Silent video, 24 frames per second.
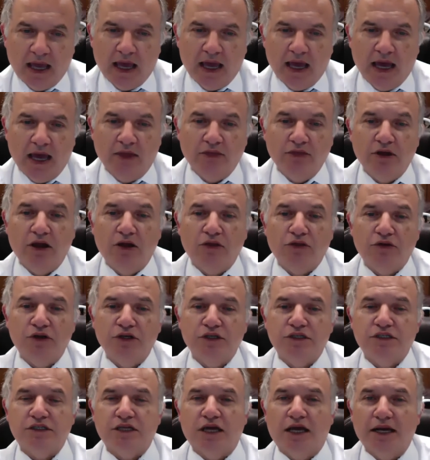And there
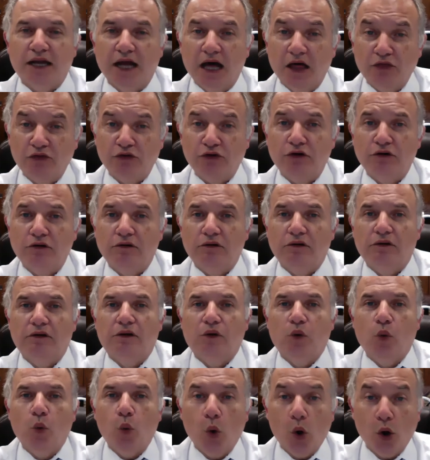is another
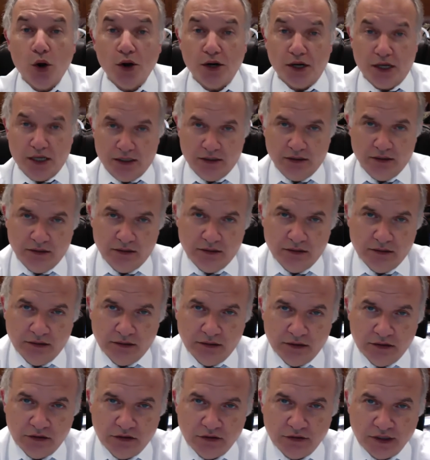warning
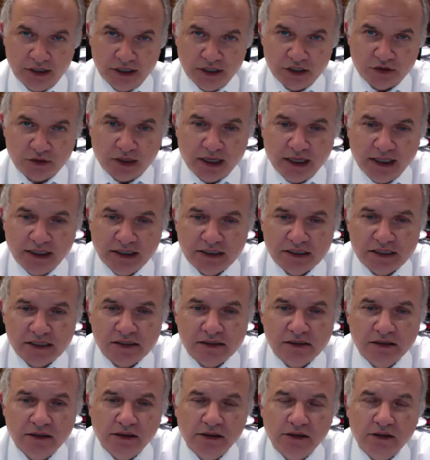to the
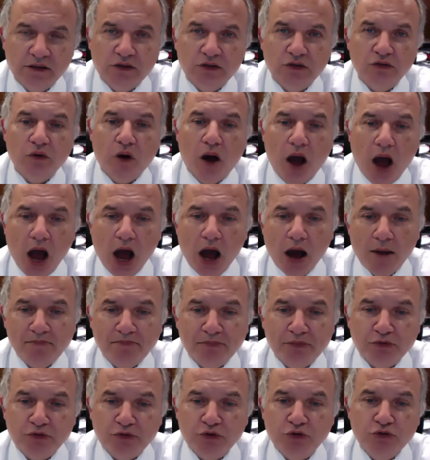Israelites to
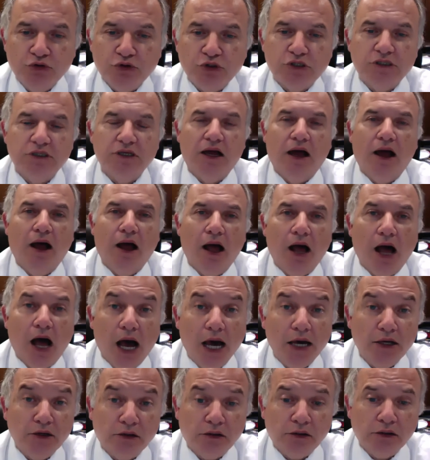uproot
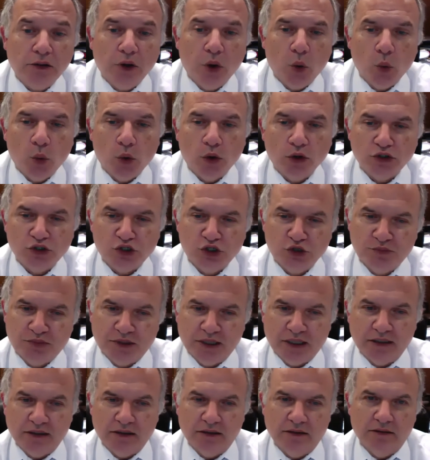idol
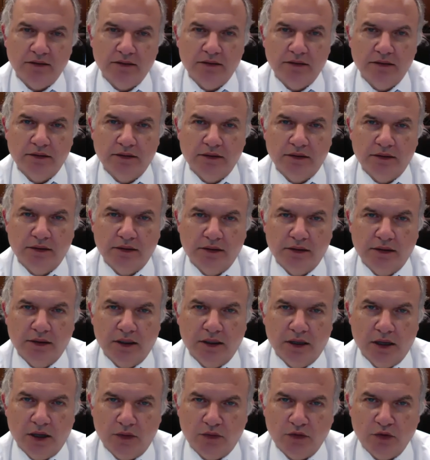worshiping.
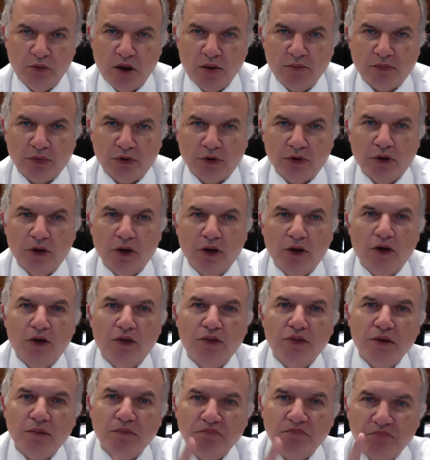Remember,
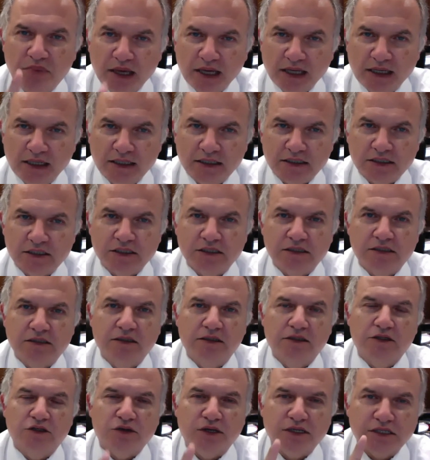the biggest
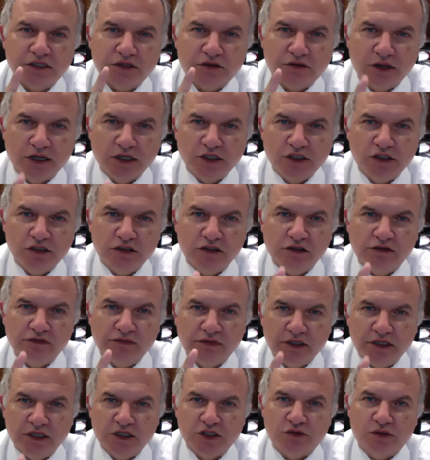transgression of
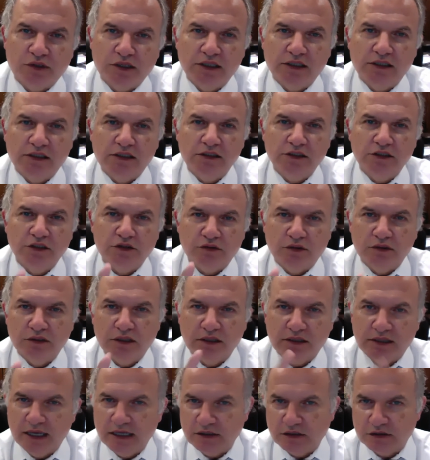Israel during the
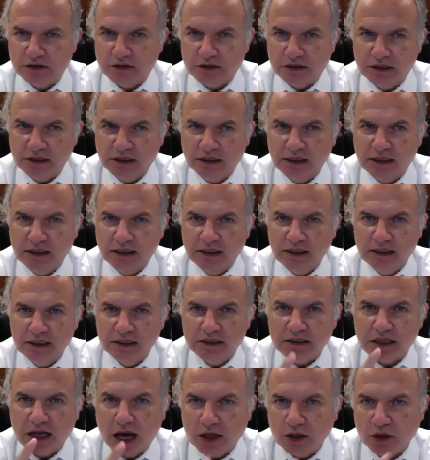desert
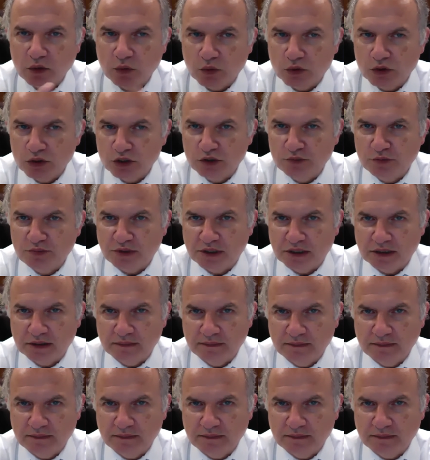is idol worshiping.